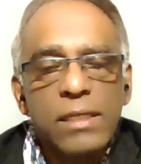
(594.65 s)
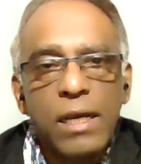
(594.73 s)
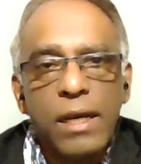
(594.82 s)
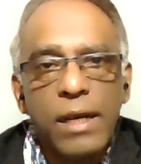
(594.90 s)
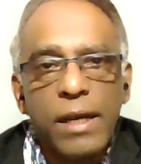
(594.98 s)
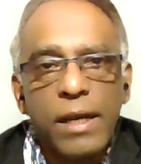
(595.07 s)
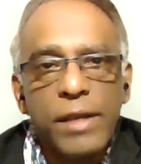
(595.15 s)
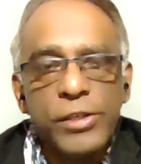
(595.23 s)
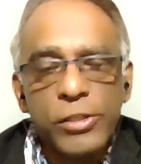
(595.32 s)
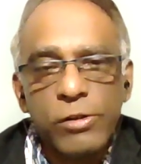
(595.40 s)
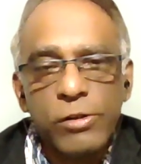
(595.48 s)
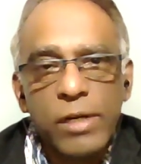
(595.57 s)

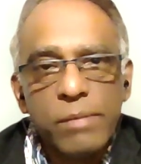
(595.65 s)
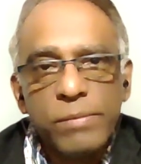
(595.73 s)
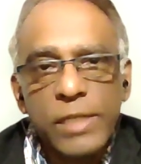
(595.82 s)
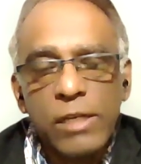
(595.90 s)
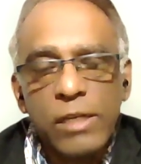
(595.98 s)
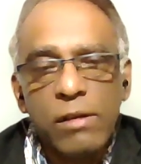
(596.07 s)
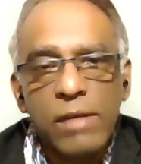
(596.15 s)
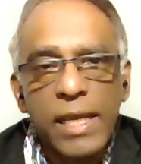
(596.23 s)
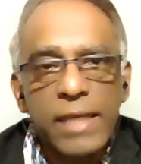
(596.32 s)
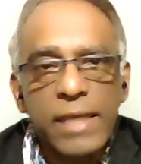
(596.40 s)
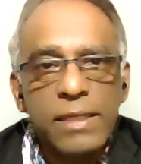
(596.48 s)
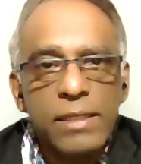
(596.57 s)
Europe,
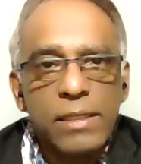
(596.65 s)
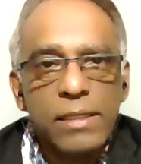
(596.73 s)
like